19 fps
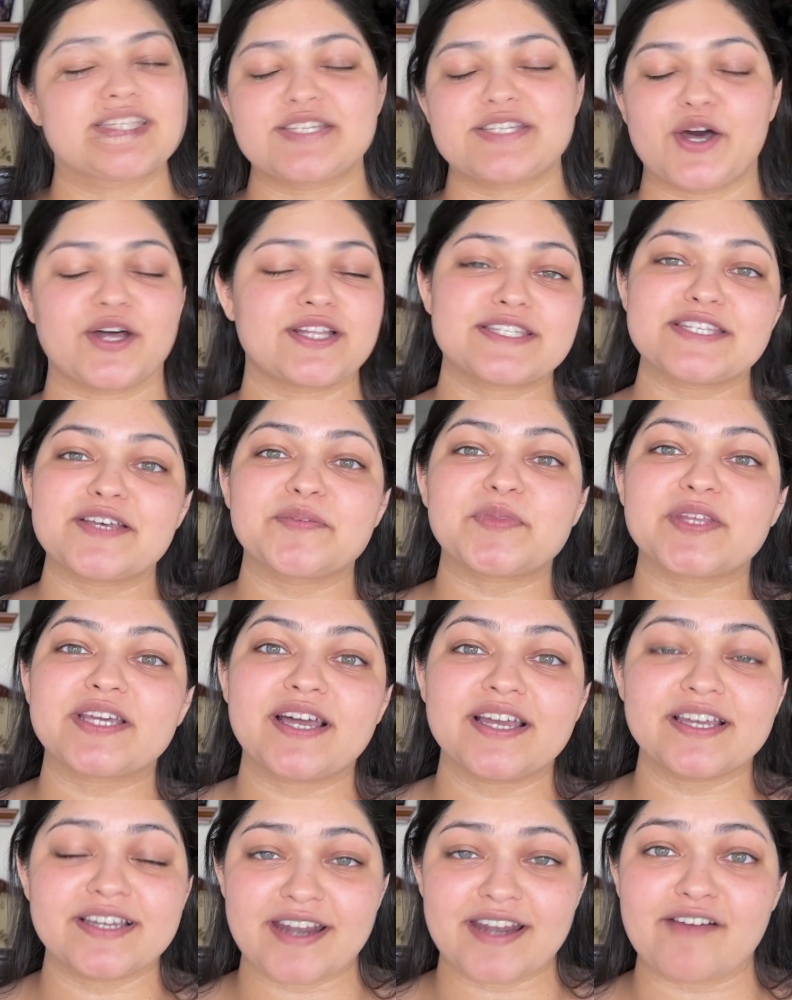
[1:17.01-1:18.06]
not something
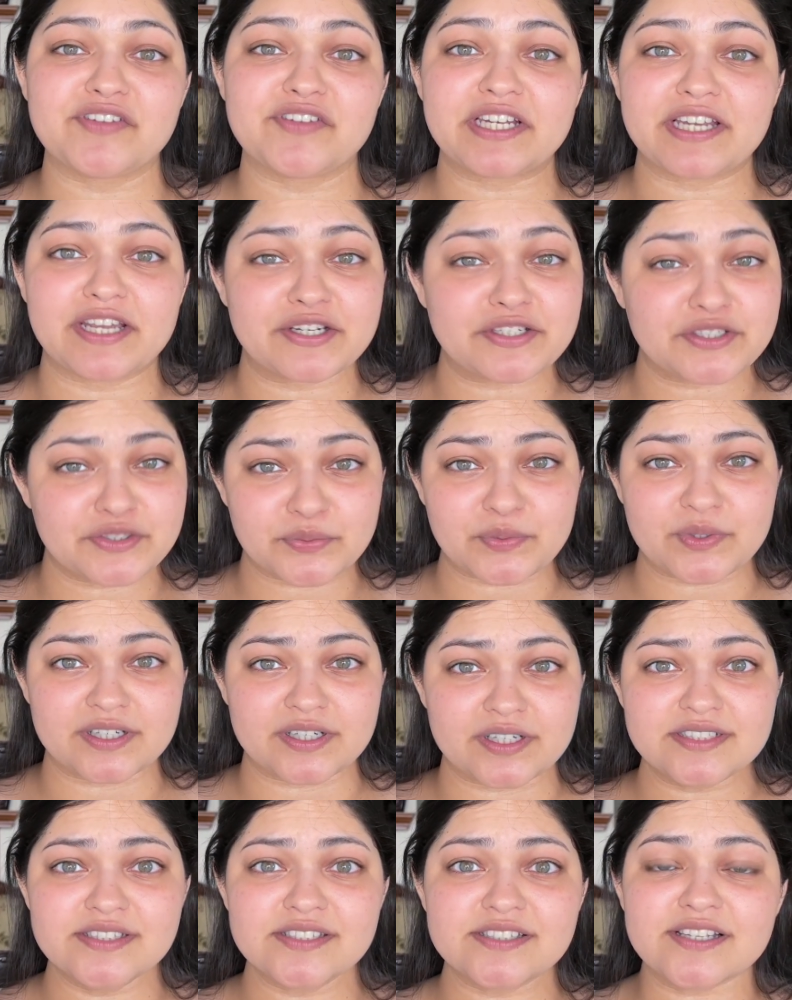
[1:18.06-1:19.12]
I gravitate
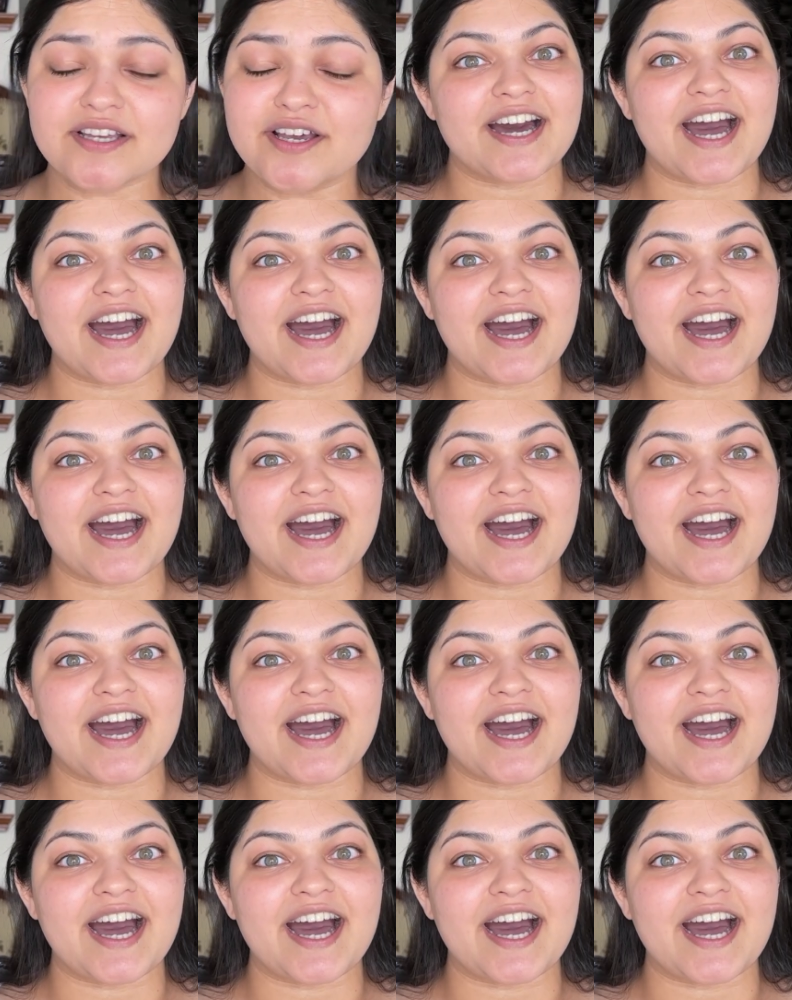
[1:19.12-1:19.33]
towards.